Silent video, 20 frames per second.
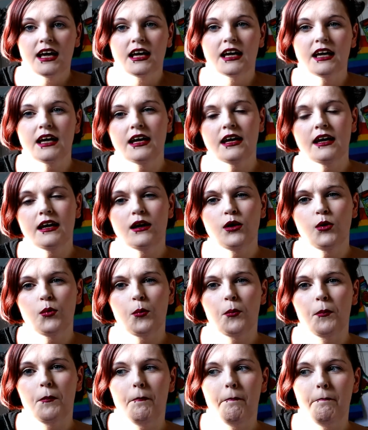He,
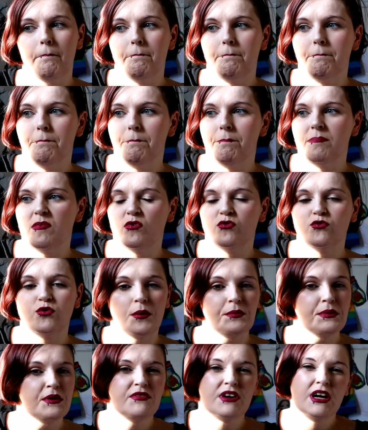
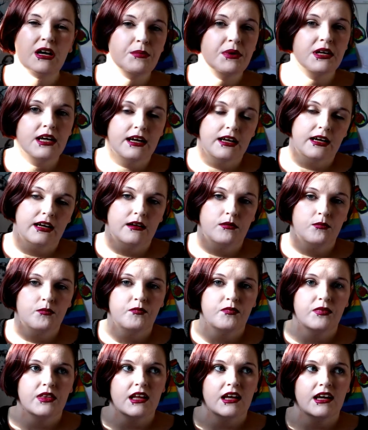from the very beginning,
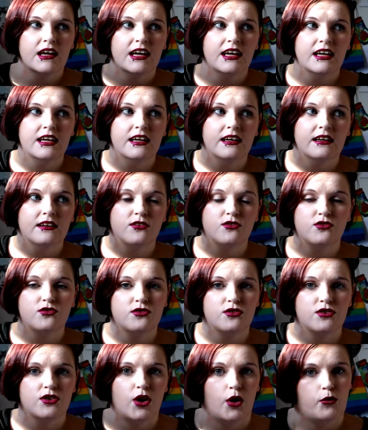he's
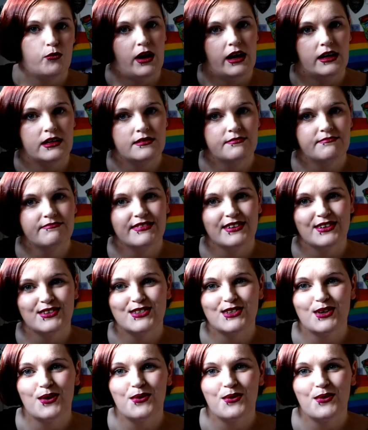not right. There's